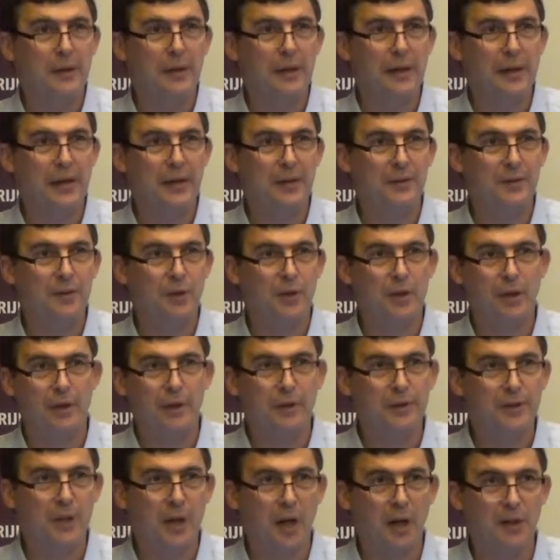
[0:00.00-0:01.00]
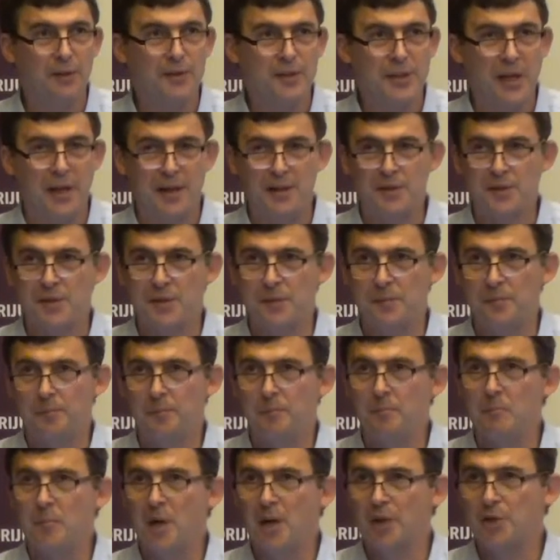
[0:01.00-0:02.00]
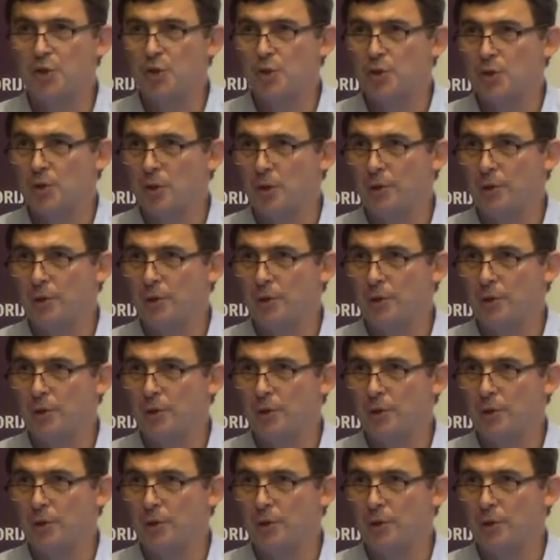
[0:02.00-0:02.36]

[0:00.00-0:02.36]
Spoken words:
in the current context, much